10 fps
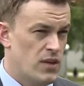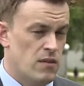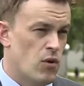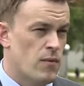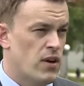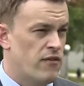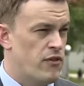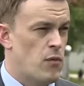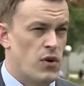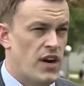We need more money
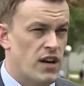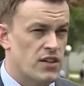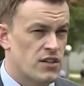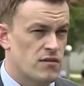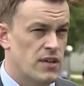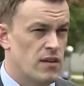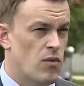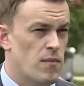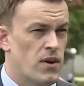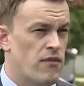for more doctors. We need
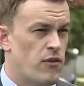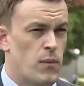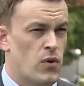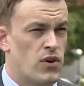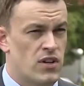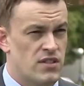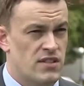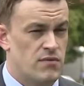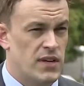more money for more nurses.